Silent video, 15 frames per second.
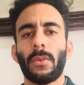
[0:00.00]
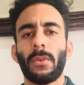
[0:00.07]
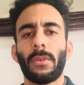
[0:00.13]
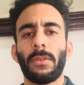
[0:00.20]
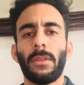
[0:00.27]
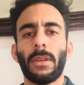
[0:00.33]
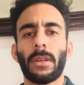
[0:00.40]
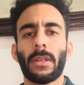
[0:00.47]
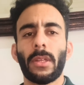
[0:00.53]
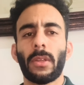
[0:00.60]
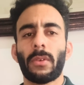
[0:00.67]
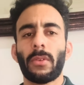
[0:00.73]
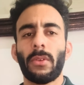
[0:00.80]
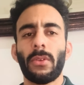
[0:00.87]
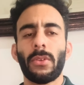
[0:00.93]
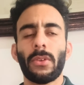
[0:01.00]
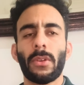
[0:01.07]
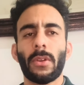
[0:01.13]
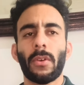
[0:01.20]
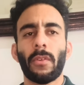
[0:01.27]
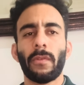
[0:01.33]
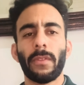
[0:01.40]
or the
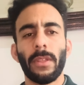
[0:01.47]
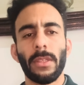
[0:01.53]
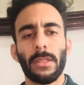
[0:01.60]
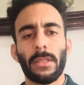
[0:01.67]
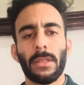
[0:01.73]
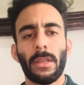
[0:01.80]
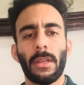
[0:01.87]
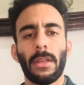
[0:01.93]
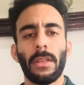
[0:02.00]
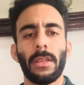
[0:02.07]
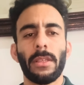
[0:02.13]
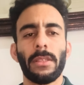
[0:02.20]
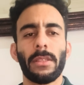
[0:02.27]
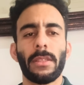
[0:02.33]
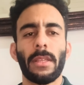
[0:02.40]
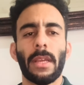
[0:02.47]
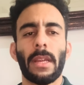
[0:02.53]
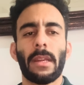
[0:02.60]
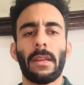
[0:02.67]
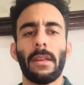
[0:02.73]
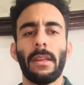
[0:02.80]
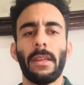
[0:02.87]
conclusion of this study is
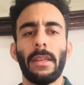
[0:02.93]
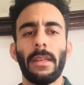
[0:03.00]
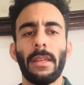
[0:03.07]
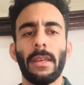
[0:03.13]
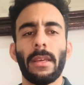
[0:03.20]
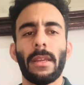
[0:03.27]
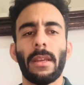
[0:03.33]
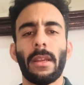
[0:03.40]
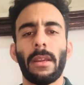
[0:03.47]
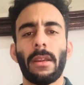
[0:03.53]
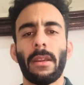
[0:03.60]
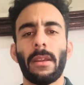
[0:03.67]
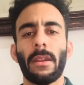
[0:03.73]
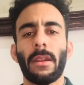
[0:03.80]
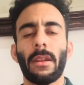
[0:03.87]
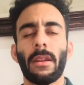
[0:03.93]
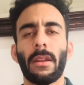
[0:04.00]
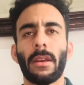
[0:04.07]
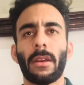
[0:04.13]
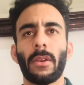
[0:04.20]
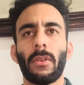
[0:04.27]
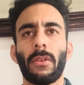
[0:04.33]
that linear and
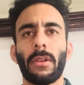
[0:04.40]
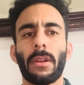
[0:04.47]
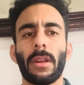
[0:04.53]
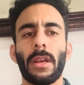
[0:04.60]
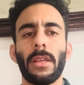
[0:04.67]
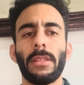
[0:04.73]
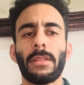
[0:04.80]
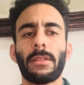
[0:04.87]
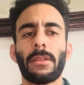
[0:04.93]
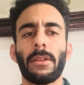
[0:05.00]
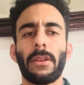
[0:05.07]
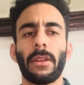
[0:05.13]
regularized